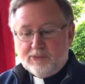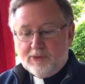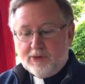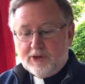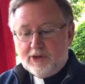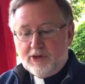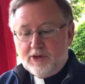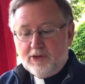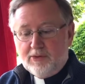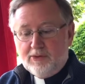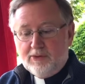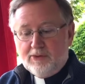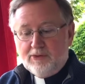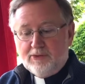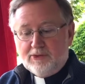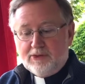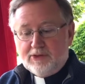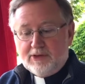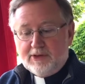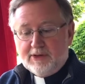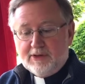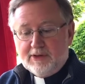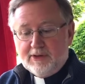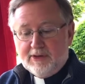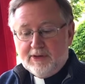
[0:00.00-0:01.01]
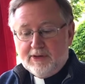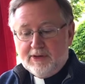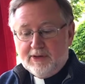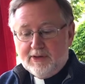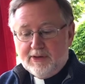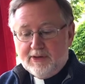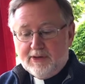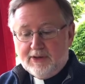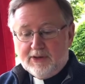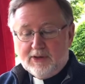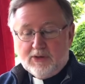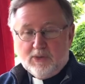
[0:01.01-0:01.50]
closed,
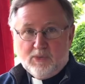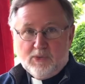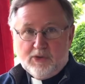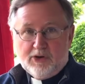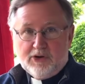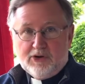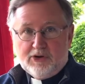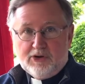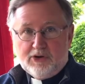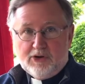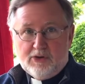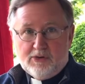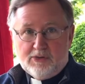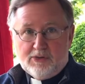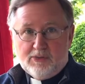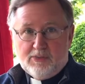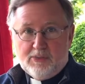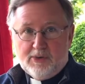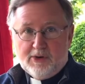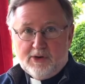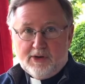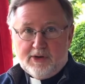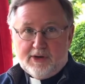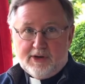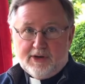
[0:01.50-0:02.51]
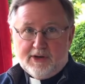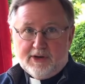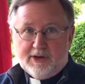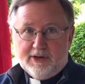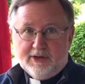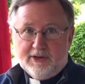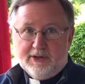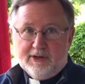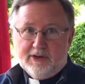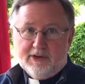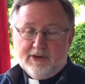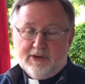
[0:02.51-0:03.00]
we couldn't go to work,
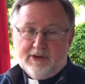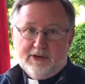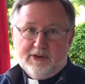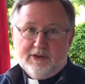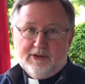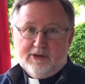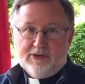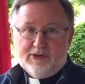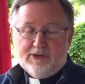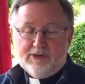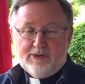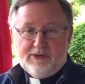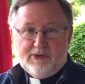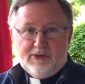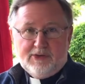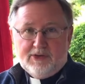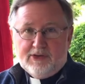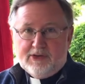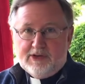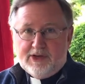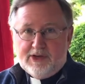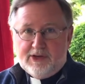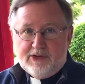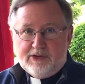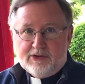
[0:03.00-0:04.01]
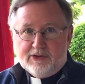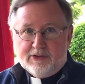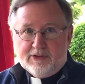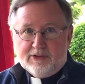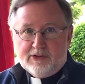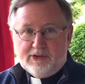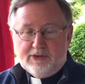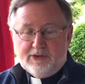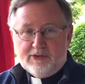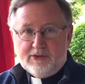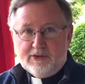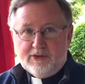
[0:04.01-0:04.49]
and students and teachers
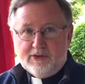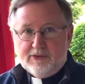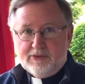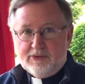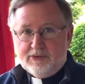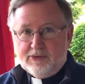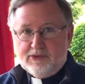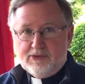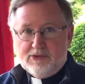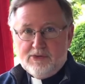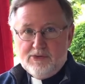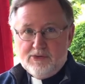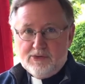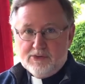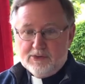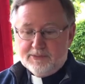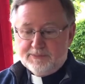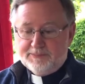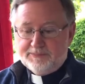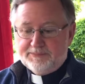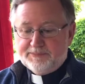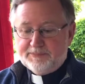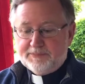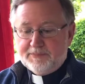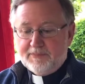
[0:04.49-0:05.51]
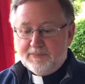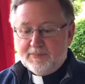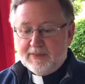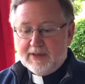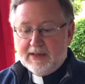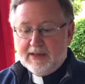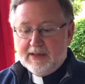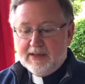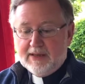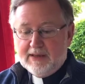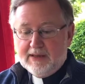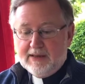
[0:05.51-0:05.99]
couldn't go to school
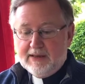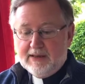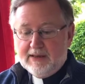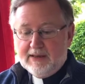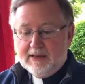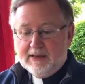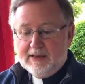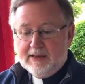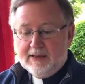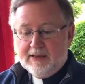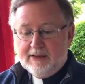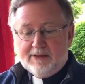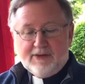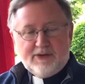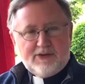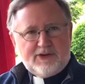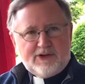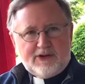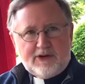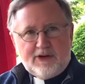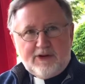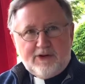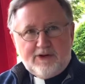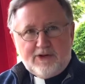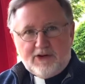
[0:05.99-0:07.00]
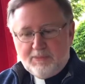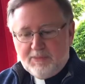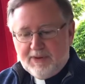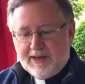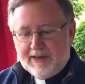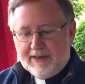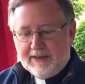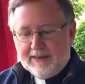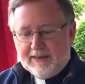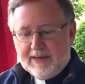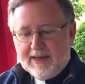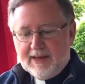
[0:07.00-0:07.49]
there started to be
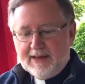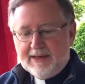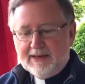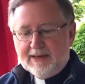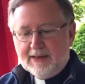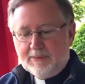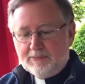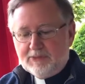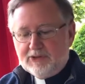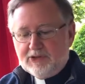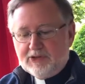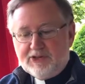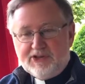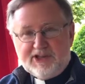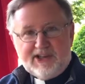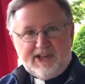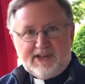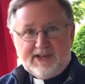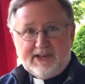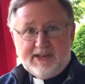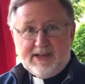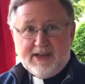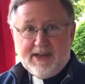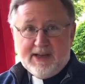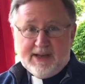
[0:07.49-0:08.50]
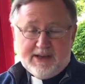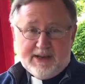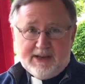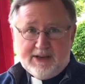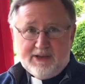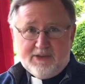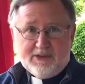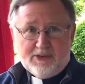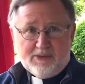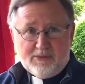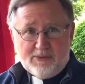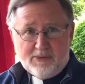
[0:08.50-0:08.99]
lineups just to get into
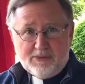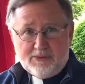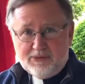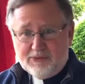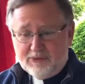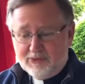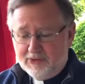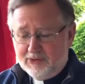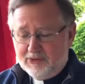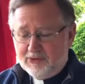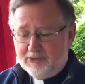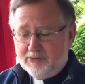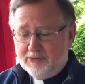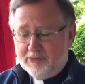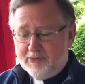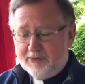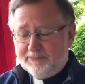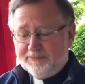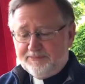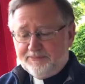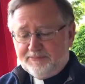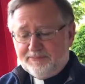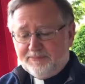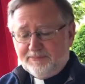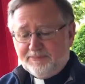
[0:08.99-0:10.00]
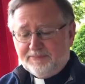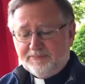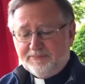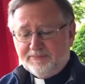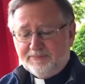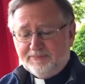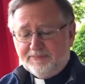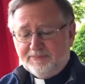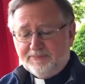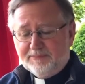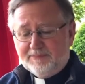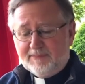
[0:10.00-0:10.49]
the grocery store.
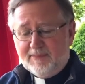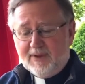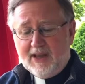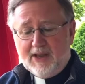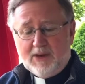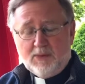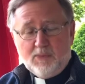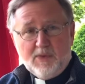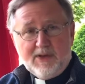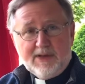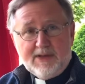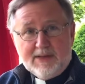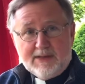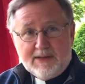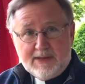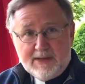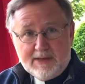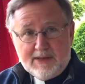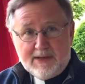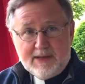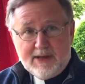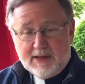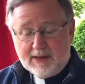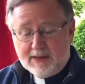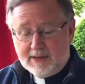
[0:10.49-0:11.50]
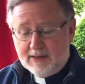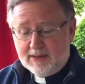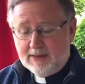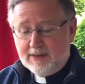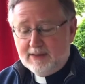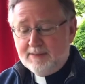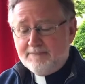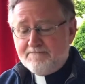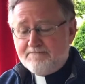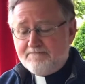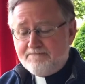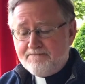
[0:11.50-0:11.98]
And when you did get in,
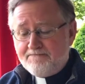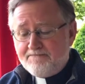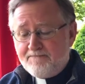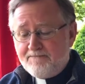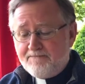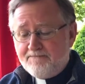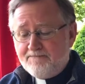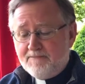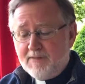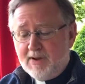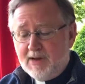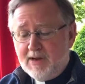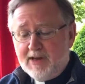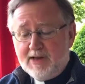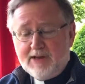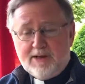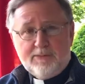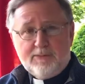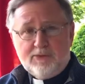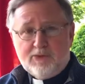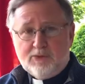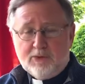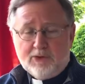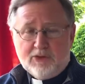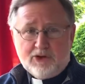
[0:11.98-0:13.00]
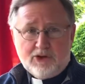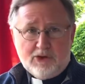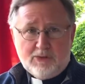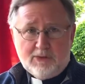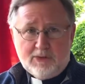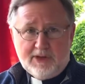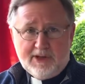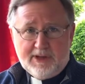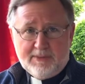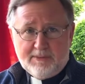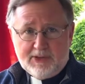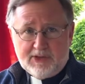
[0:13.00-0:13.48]
items were
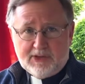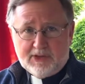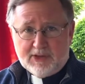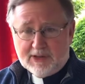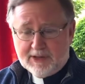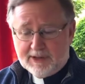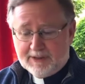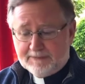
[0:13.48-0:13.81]
totally missing.